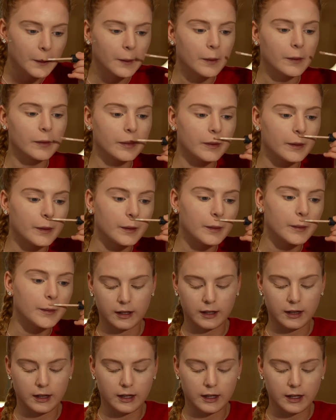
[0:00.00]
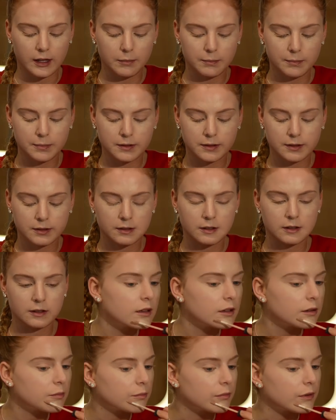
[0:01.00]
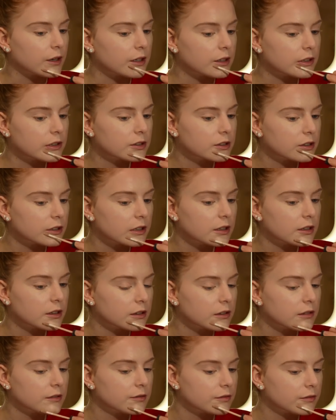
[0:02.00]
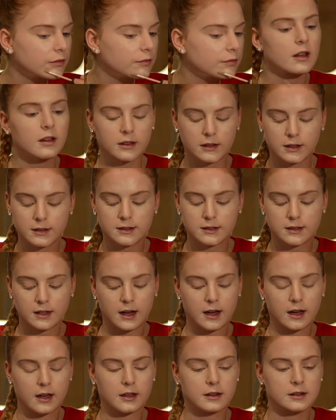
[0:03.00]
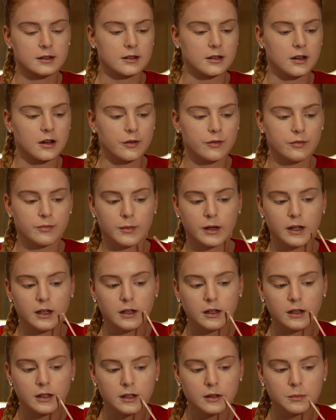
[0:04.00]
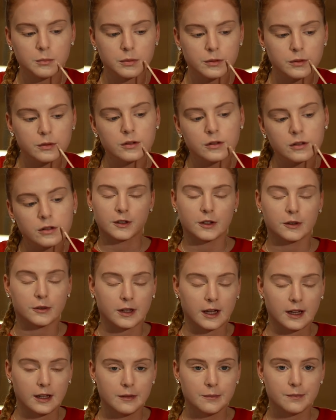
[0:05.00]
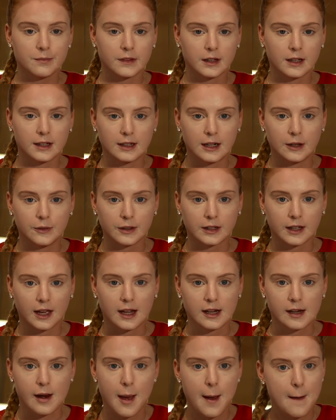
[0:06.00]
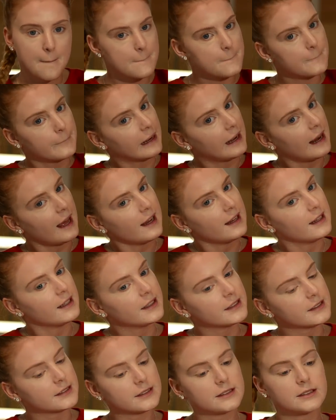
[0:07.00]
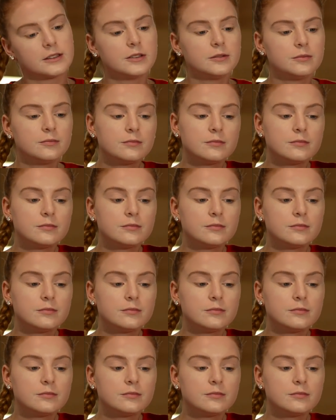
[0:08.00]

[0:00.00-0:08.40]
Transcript: On the lips, my chin, and the sides of my lips. Okay, and now again, blend.